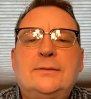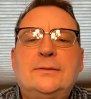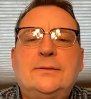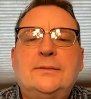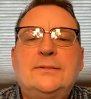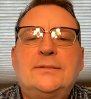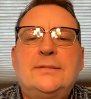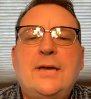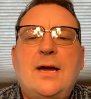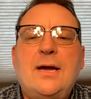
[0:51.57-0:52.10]

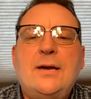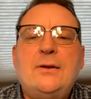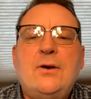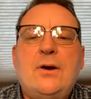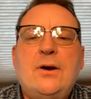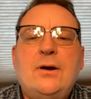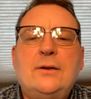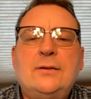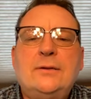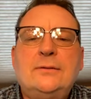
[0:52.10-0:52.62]
to sign
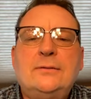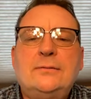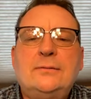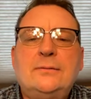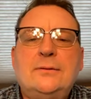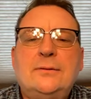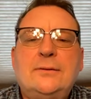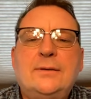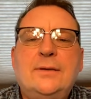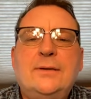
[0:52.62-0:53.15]
on and
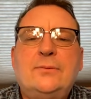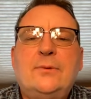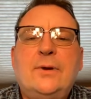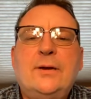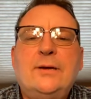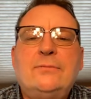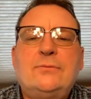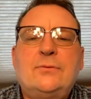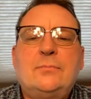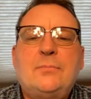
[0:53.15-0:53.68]
get
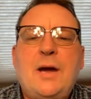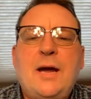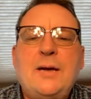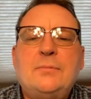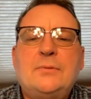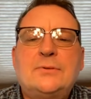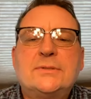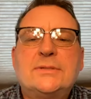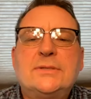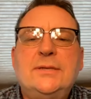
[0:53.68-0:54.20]
ready for
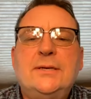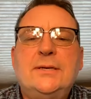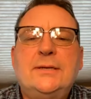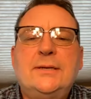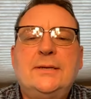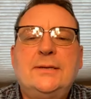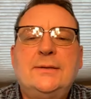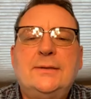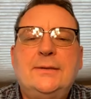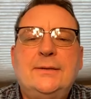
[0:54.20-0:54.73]
Bible
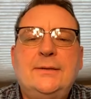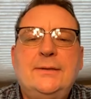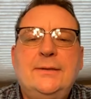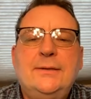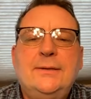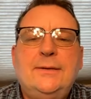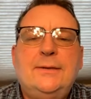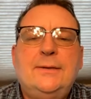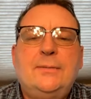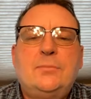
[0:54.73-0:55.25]
study.
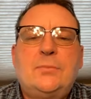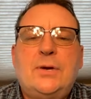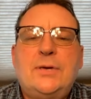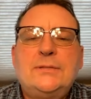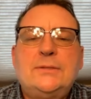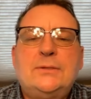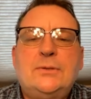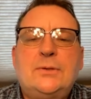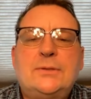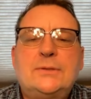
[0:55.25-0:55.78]

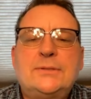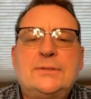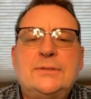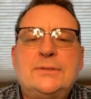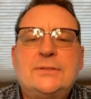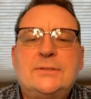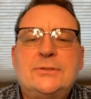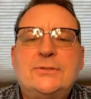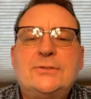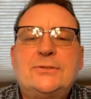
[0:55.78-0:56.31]
Praise the Lord,
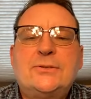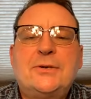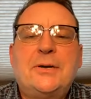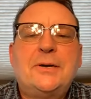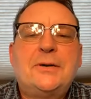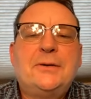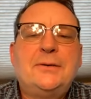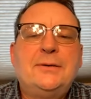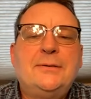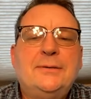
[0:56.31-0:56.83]
Sister
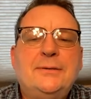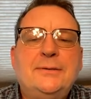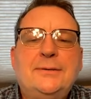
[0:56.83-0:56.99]
Stringer.